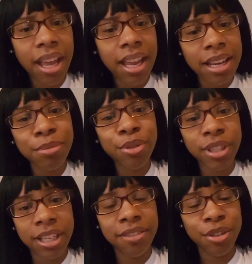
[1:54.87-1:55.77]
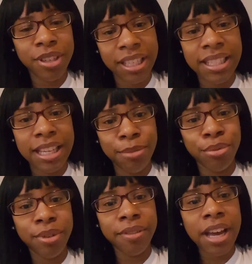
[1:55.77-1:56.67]
And I'm going to give you an
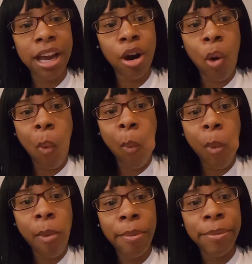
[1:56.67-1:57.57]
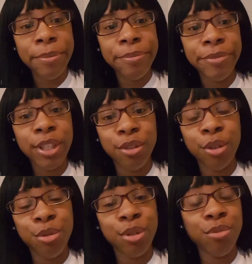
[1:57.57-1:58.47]
example of how, you
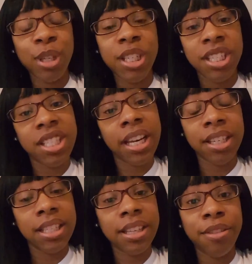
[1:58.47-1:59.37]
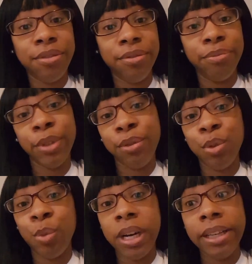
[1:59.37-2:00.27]
can really just check yourself
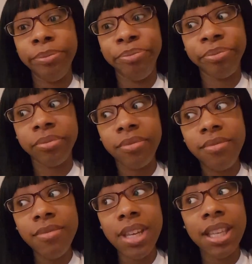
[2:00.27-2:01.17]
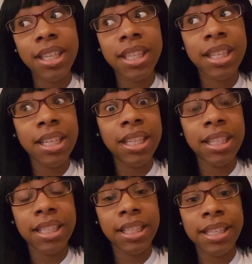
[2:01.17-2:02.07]
for one. And this is the
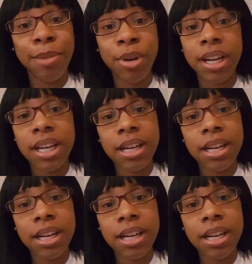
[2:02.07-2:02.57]
easiest example I could